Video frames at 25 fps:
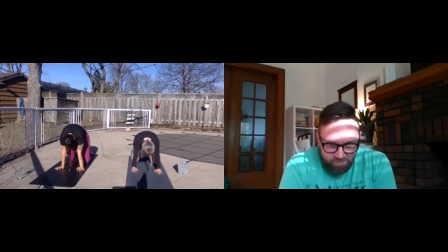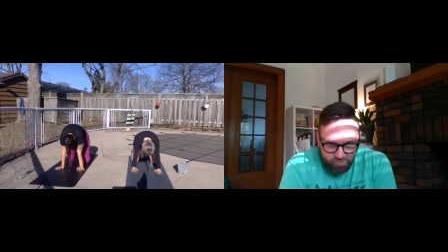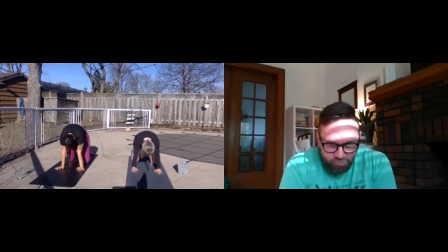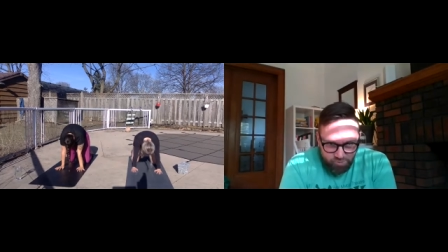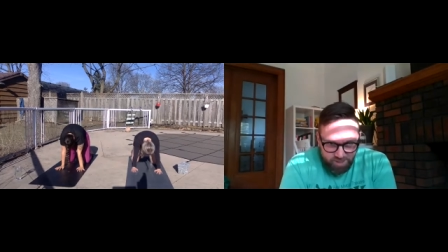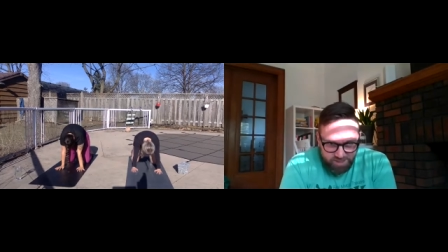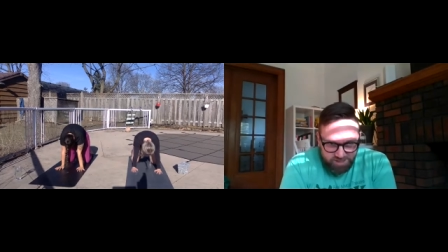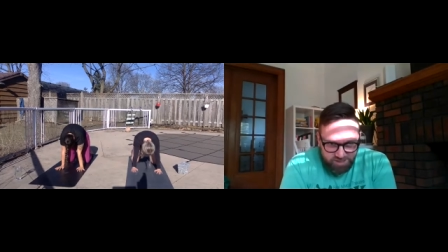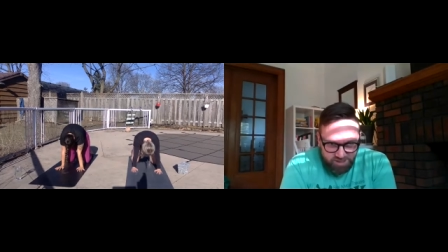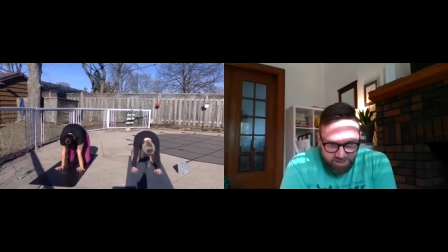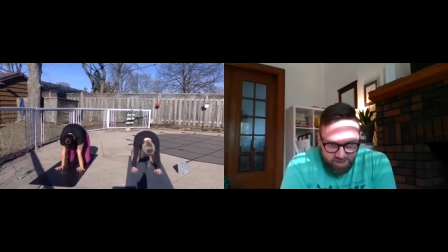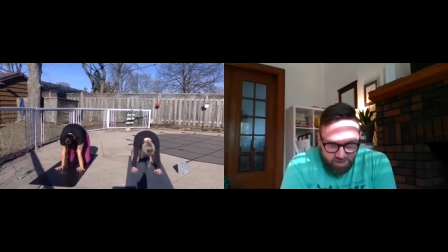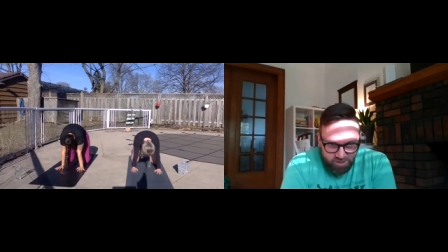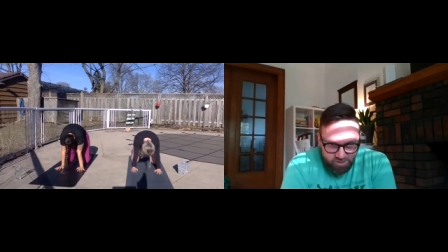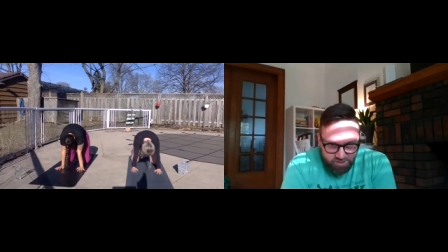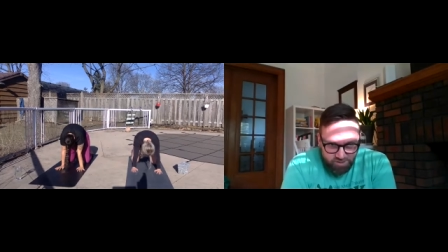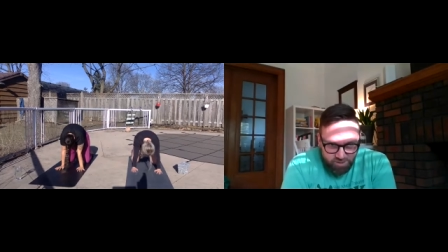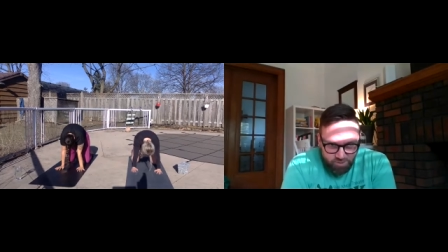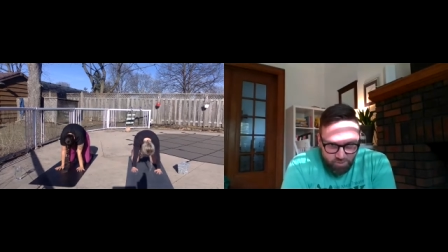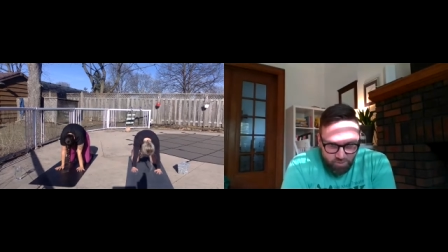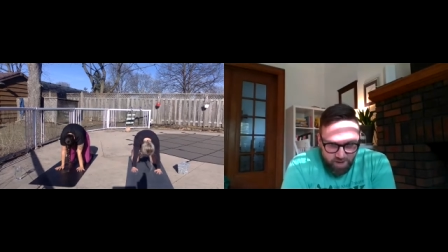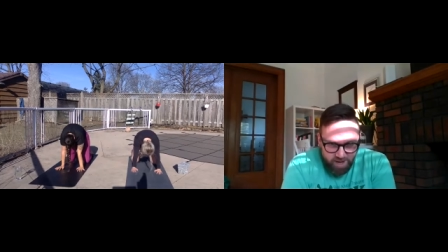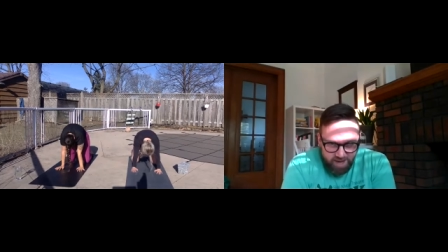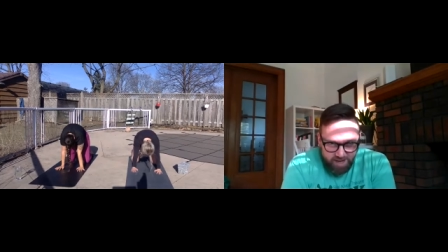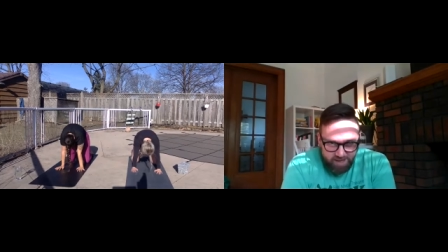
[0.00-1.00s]
Press the earth
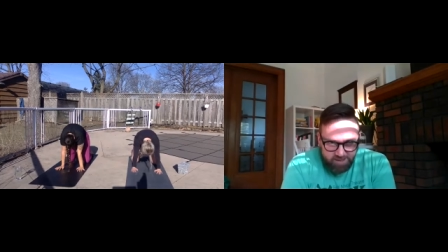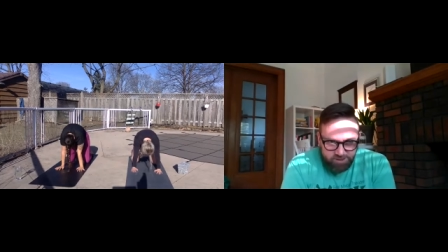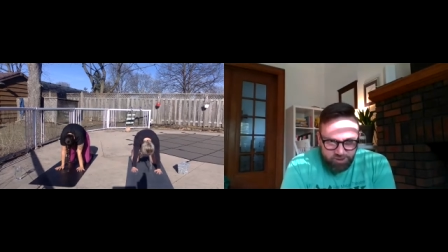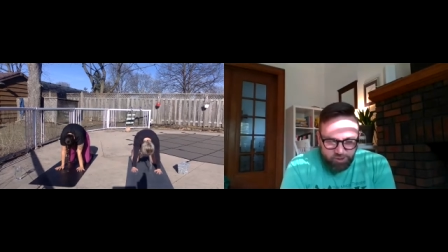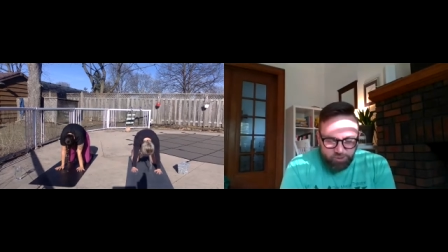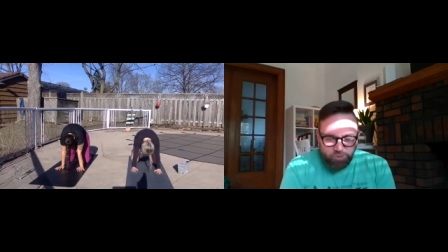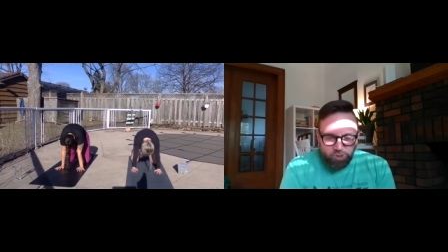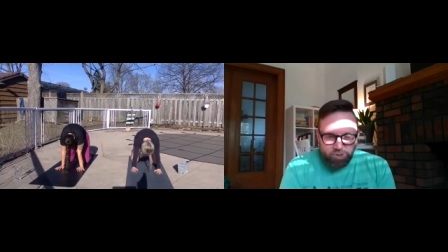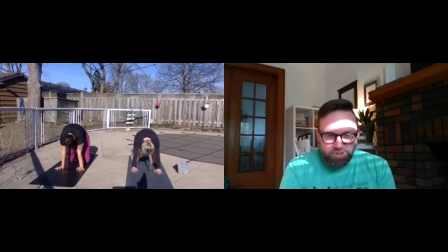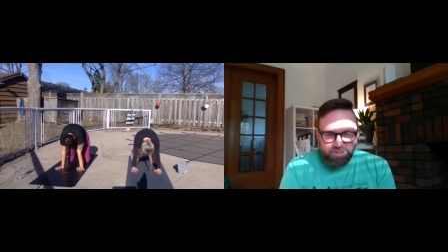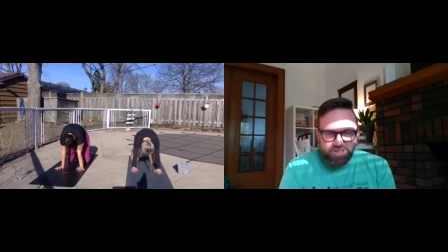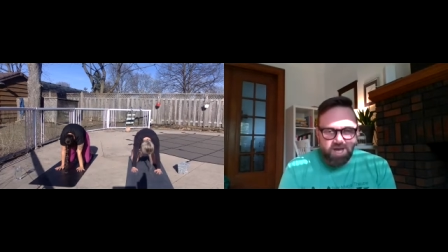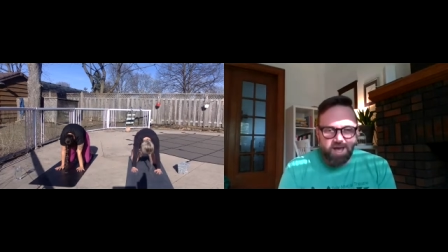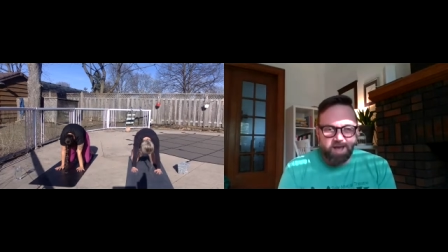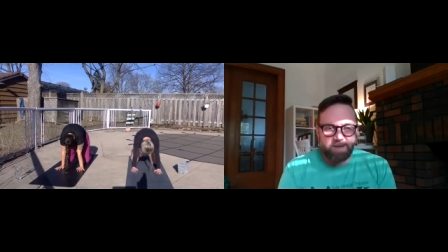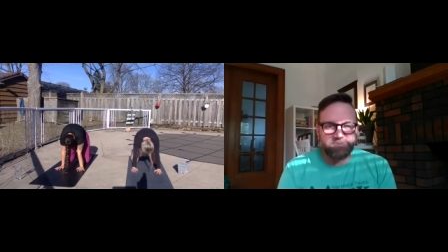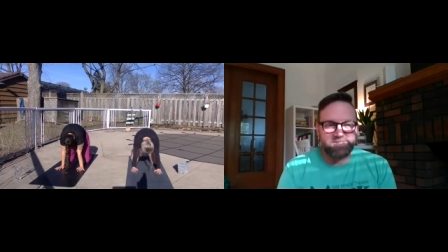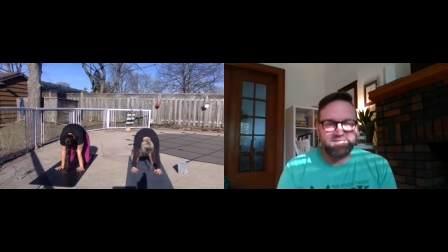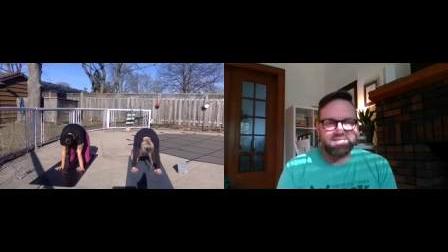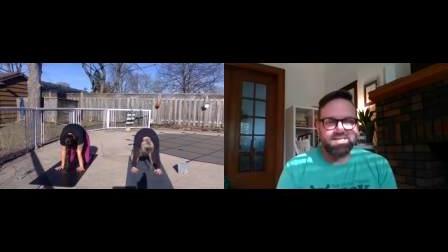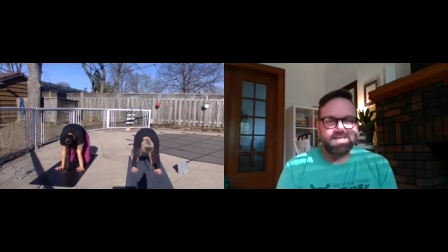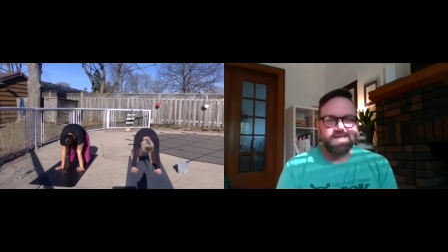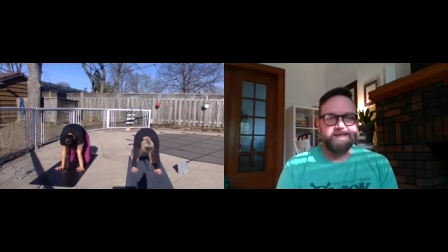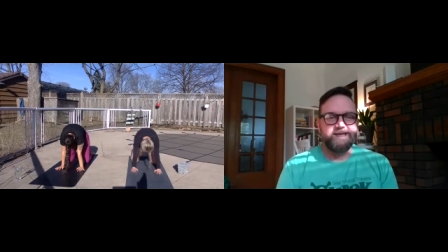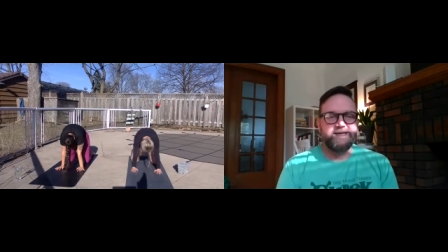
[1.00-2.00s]
away. 2 more
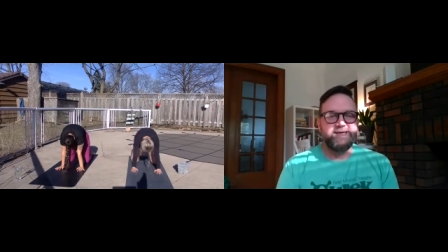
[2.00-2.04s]
times.